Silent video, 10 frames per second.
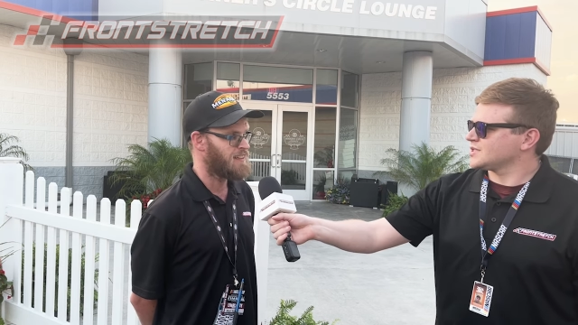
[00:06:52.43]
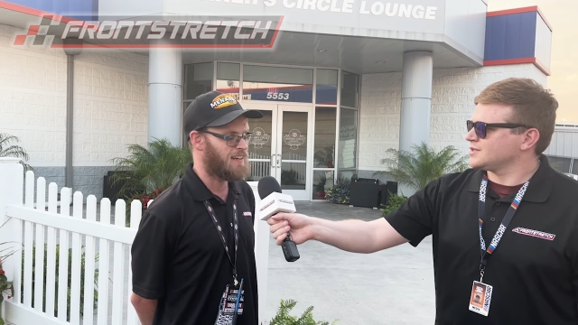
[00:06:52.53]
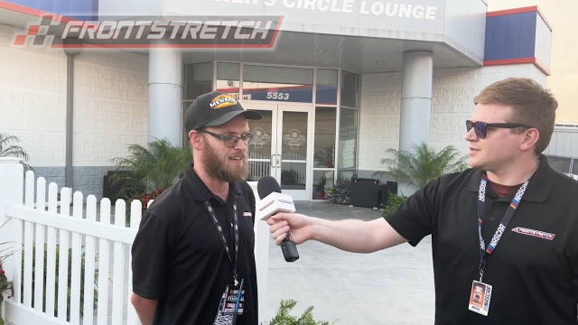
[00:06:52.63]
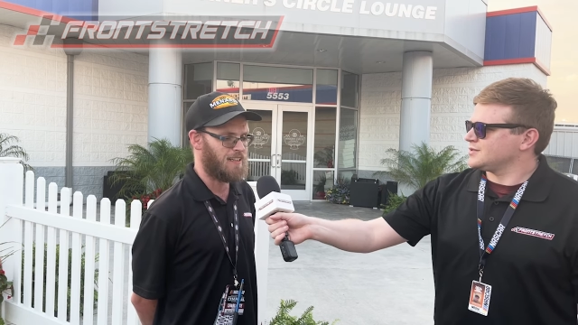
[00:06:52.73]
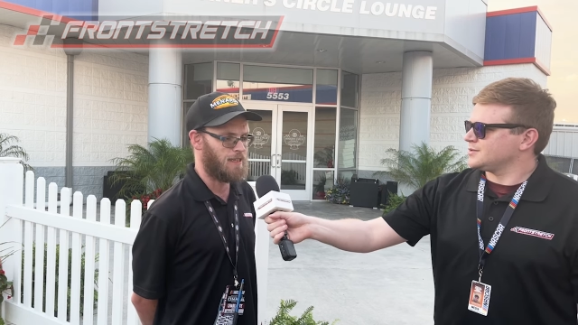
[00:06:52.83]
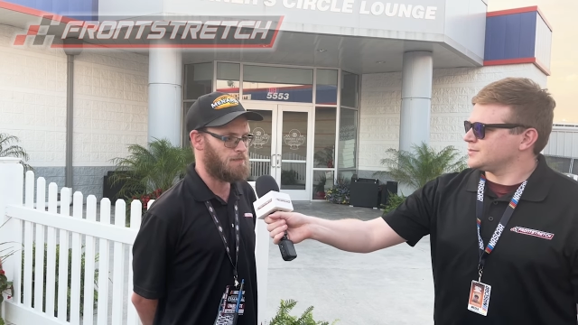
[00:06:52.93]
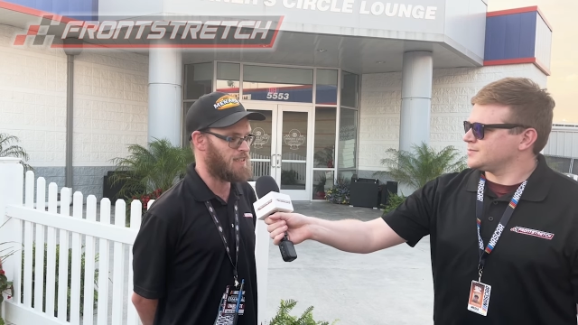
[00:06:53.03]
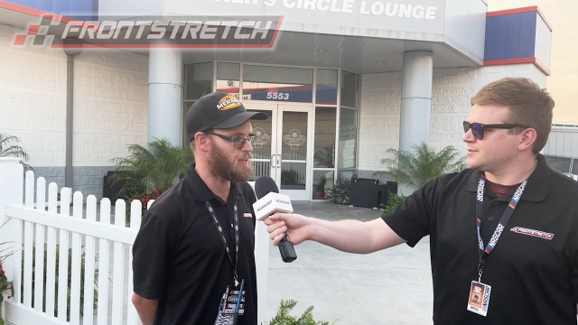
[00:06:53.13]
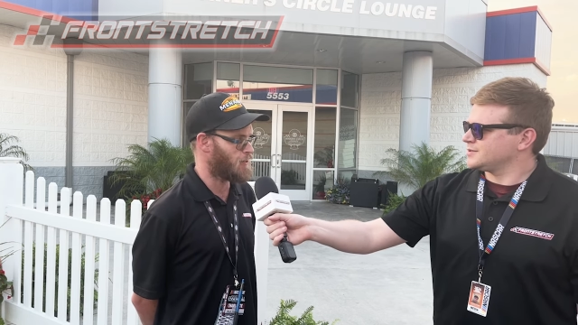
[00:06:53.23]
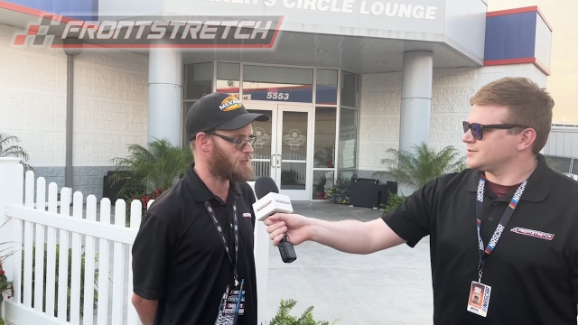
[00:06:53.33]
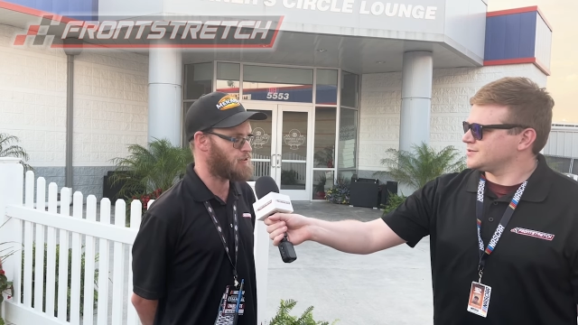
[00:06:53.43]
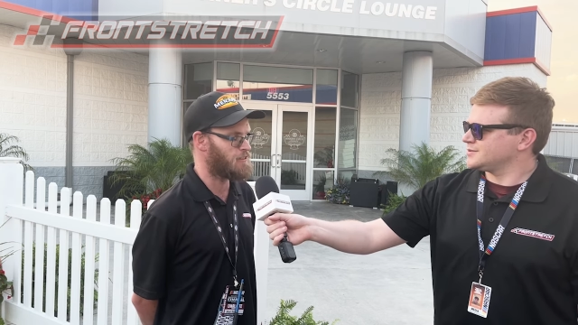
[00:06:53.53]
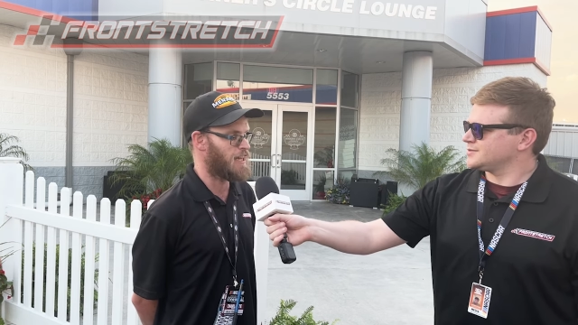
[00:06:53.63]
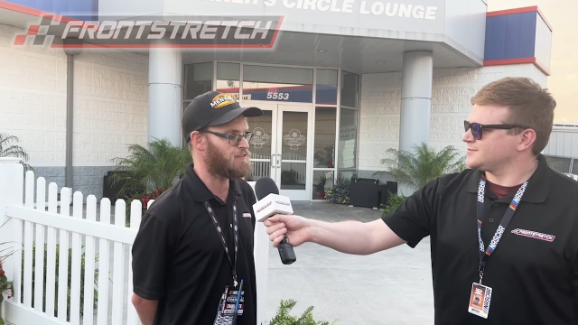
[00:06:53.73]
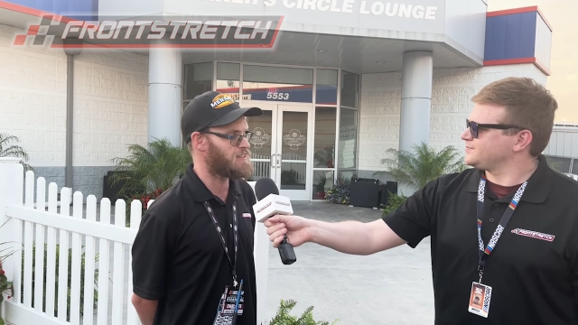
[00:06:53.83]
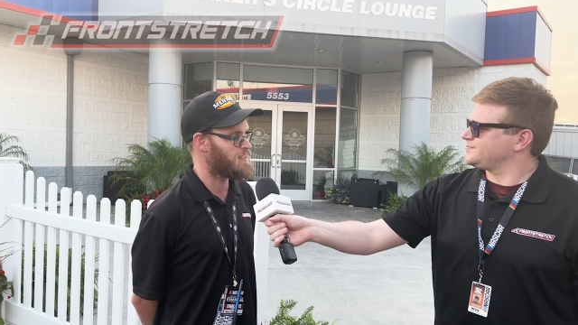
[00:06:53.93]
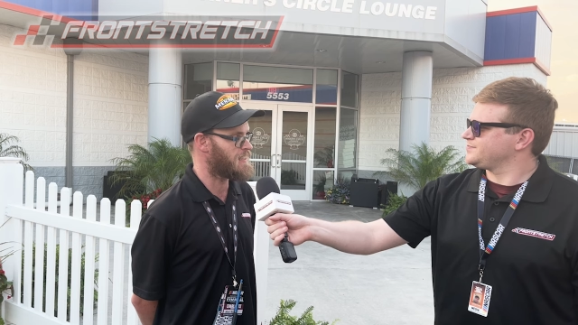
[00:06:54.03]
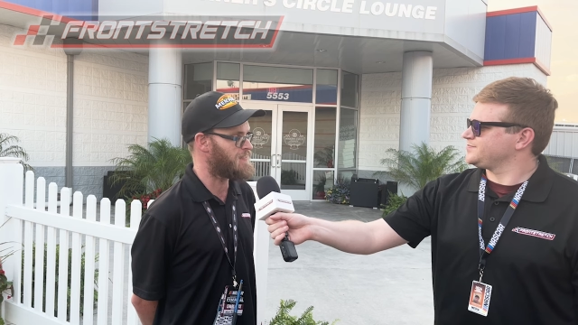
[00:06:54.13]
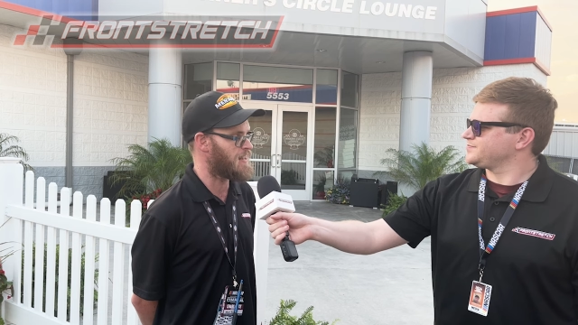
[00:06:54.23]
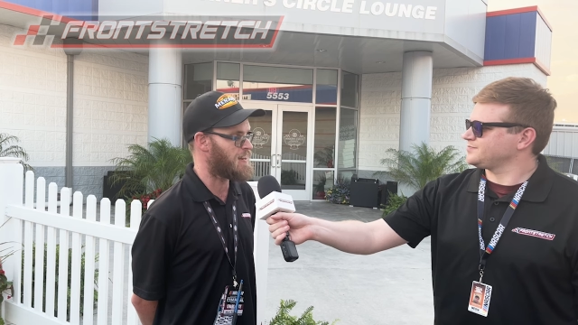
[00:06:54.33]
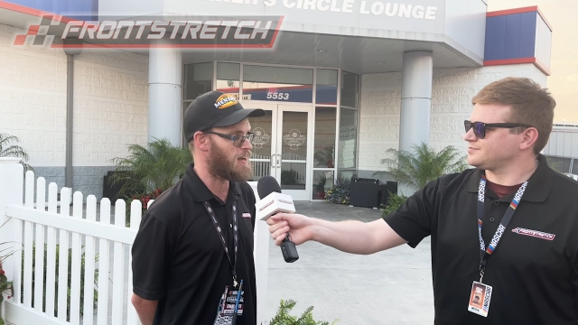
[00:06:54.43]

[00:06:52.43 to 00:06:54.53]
Speaker 1: uh, but he also laughed and said that